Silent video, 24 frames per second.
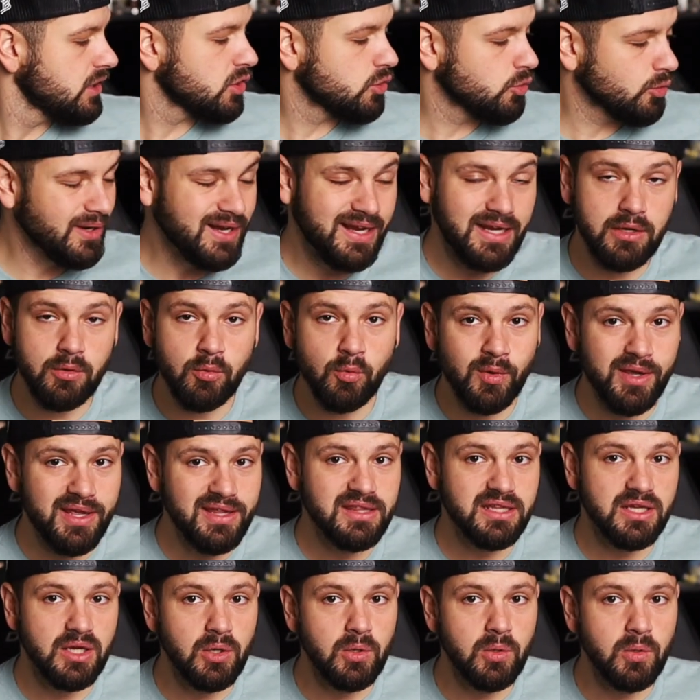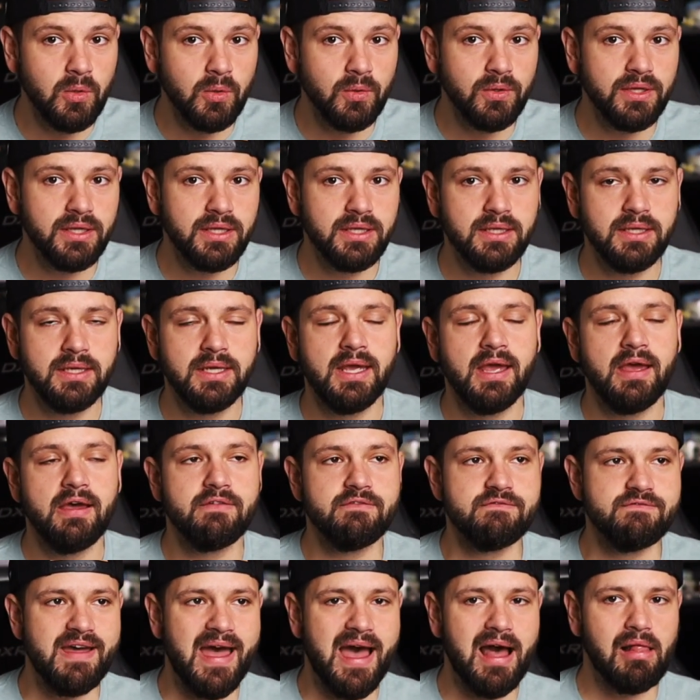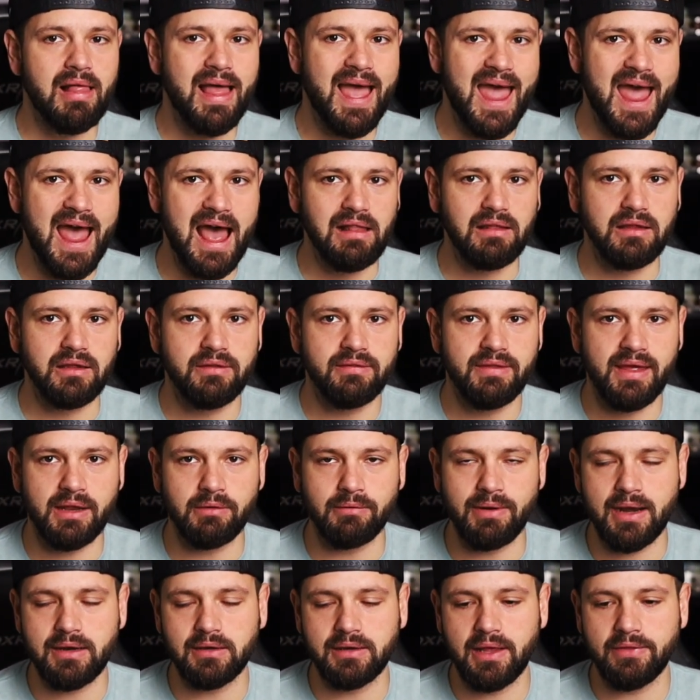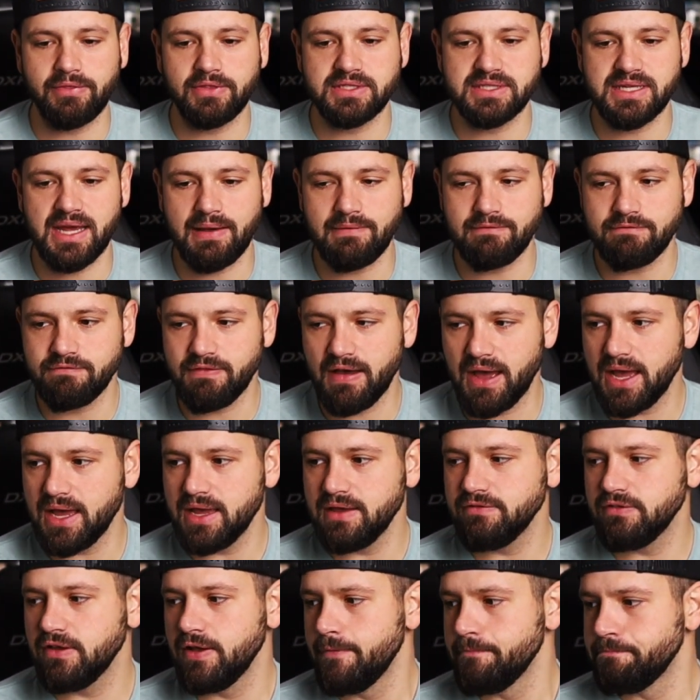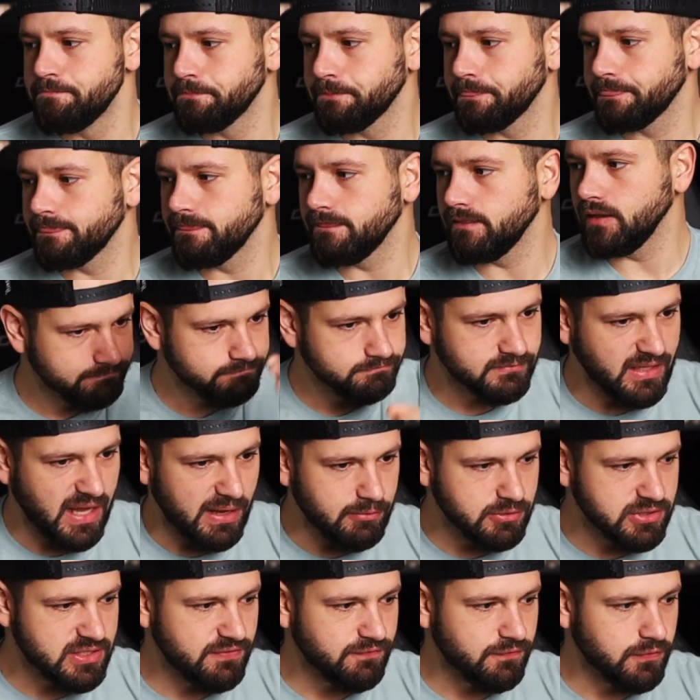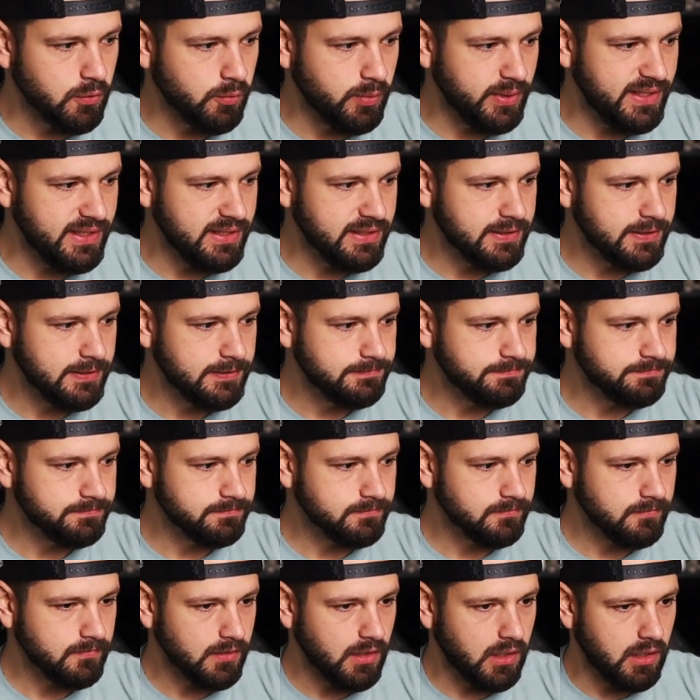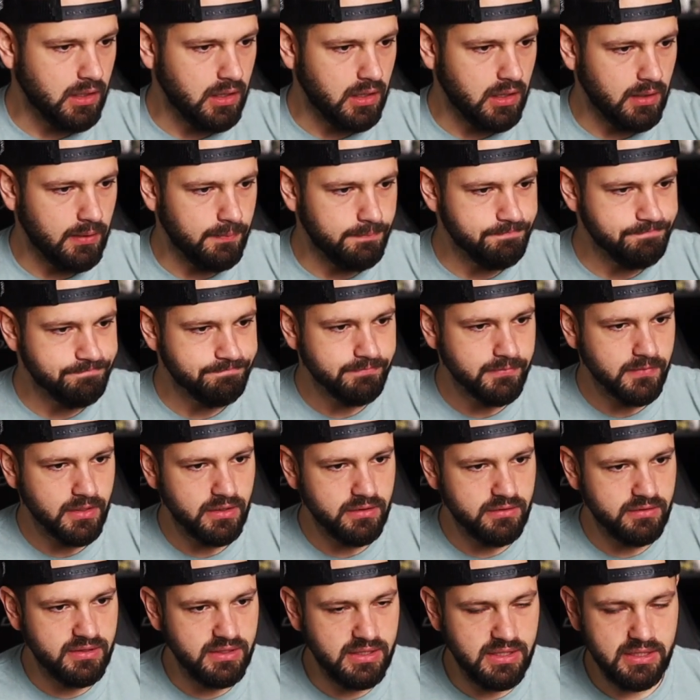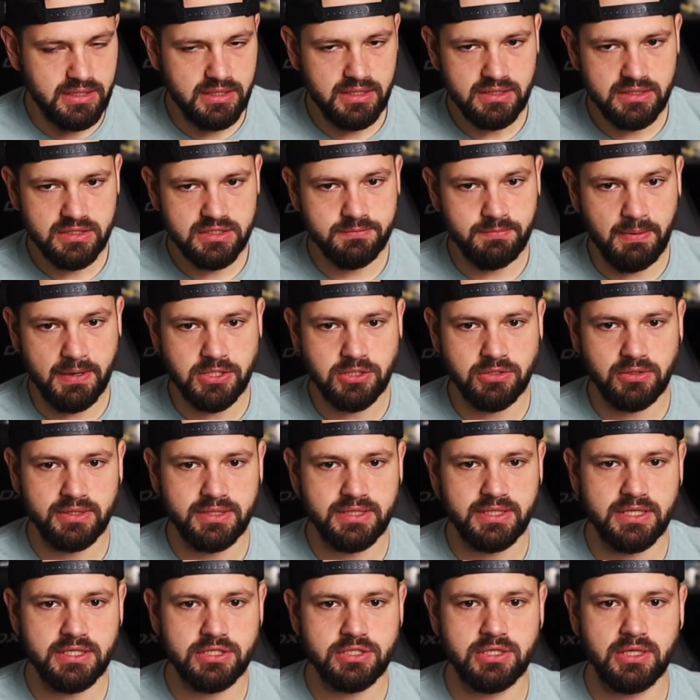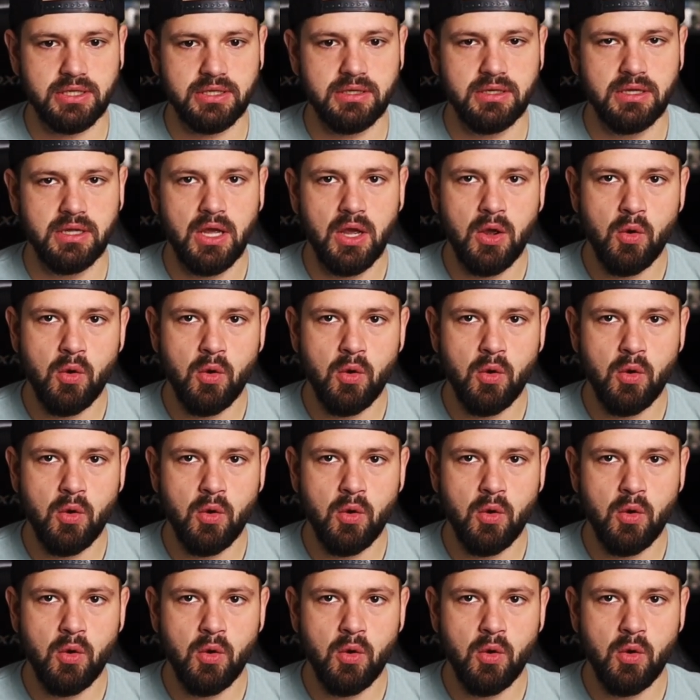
green with gold Valhalla. That rounded out the top five. That was it for the week. The special edition